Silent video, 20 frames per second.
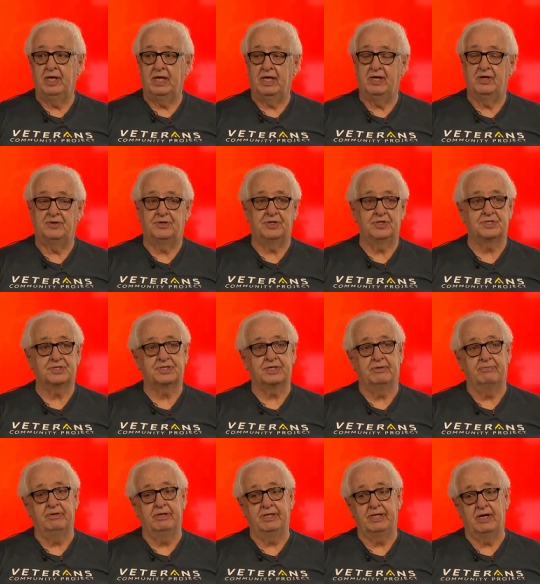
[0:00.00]
And if there's
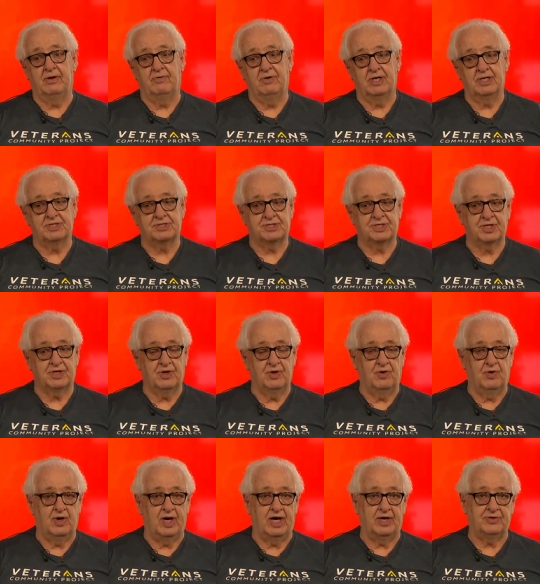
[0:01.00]
somebody that wants to
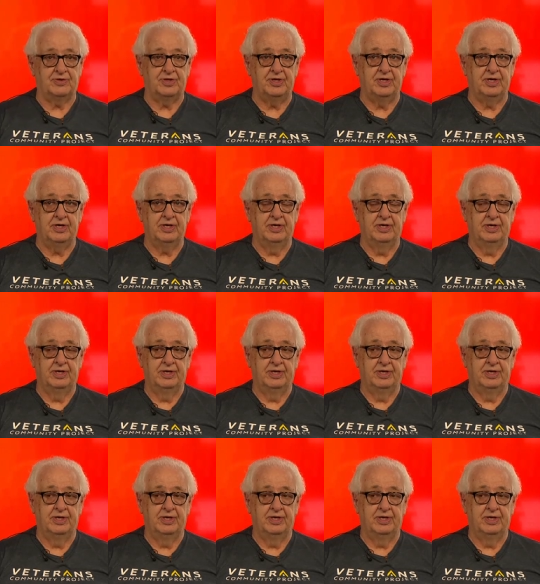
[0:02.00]
go out there